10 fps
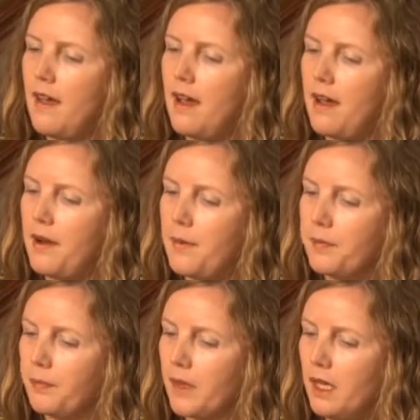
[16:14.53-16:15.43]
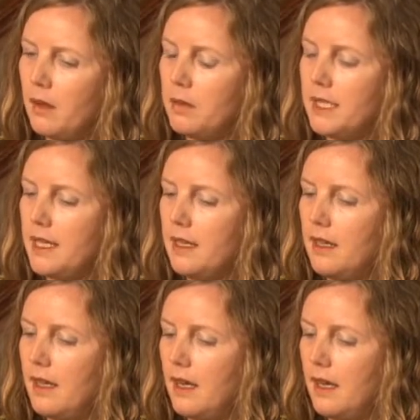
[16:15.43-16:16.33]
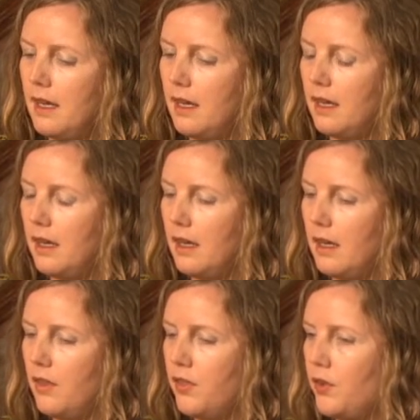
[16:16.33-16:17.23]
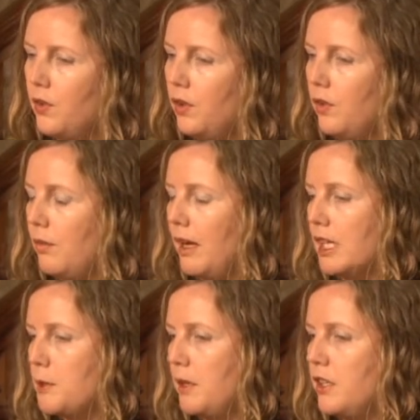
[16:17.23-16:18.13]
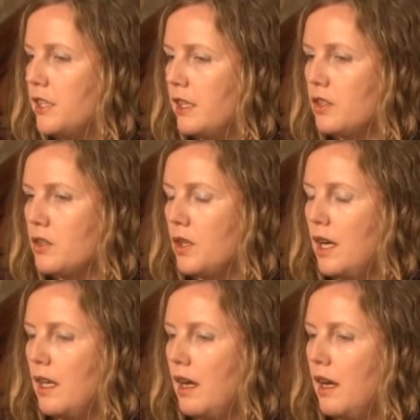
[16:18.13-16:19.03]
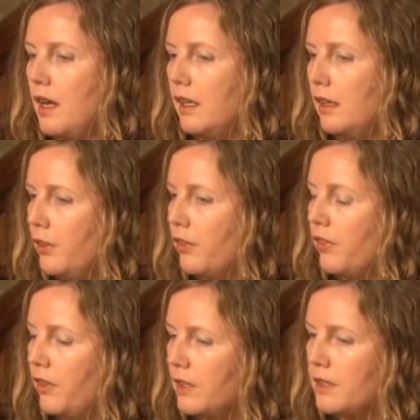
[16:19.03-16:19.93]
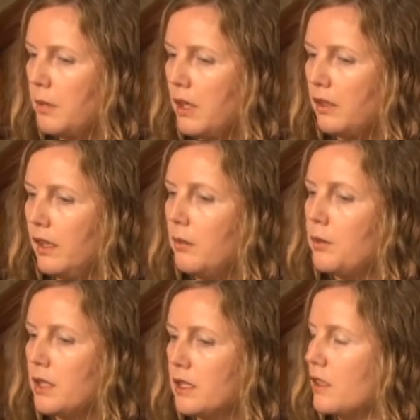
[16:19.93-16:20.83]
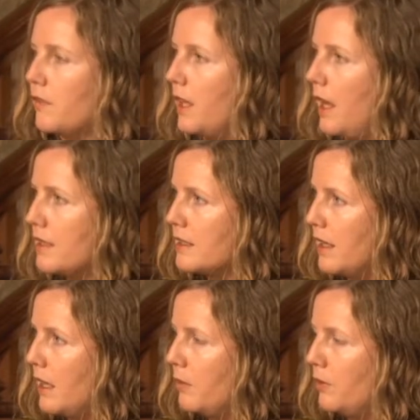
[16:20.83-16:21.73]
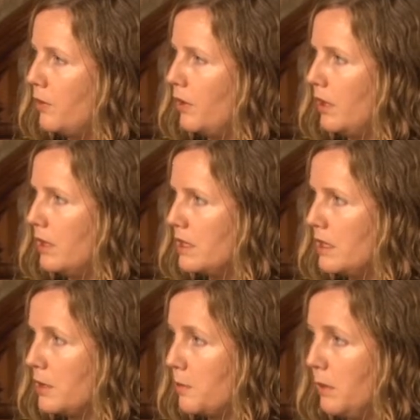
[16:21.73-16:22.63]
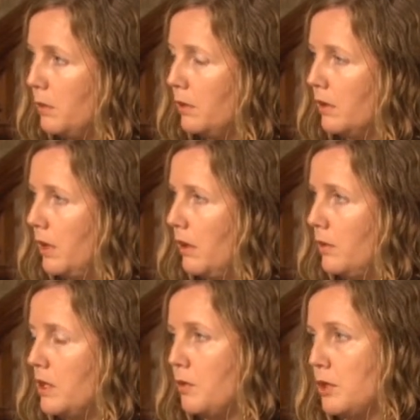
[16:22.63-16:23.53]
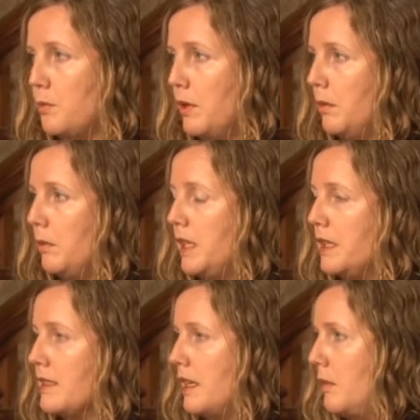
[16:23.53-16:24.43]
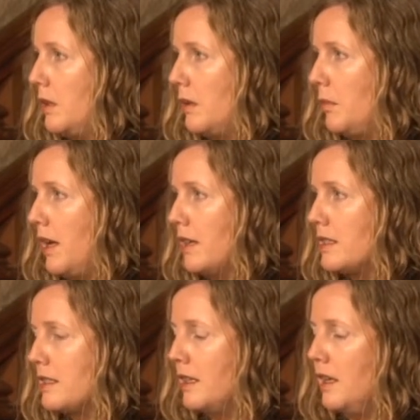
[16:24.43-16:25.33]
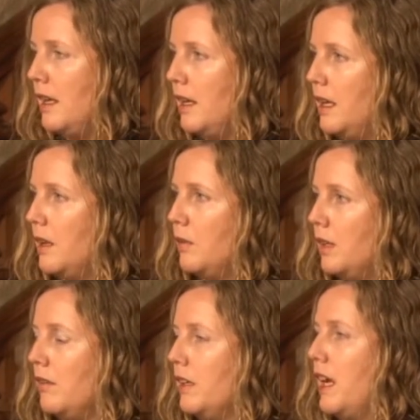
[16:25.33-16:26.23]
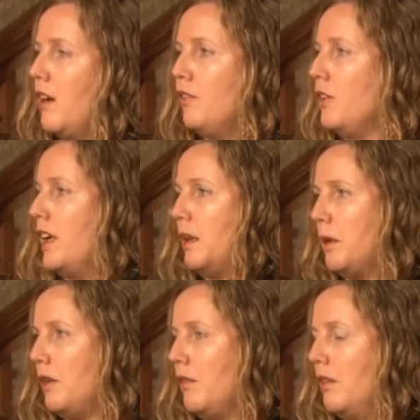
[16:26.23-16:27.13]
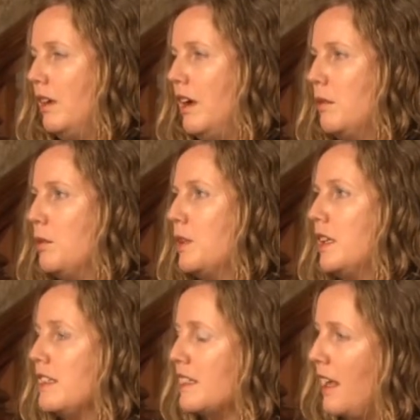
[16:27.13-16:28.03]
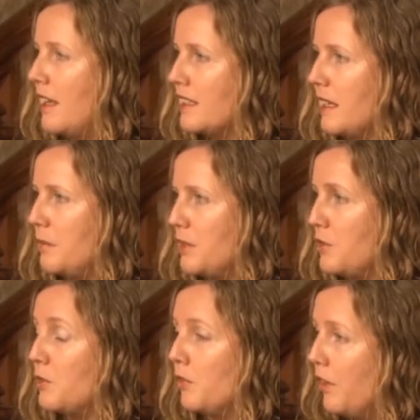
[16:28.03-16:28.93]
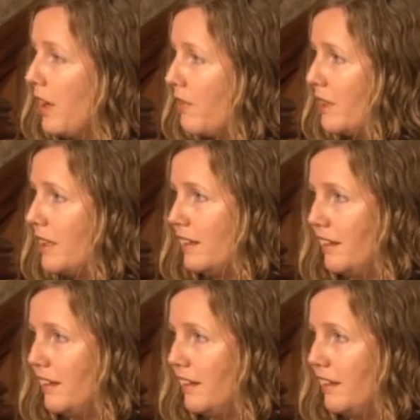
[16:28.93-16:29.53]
Um, but then uh, through my experience in Australia, I learned things about the importance of the landscape for indigenous people, uh, which was probably the same in the past. Uh, we, we now forget about how important is the landscape to survive, but yeah,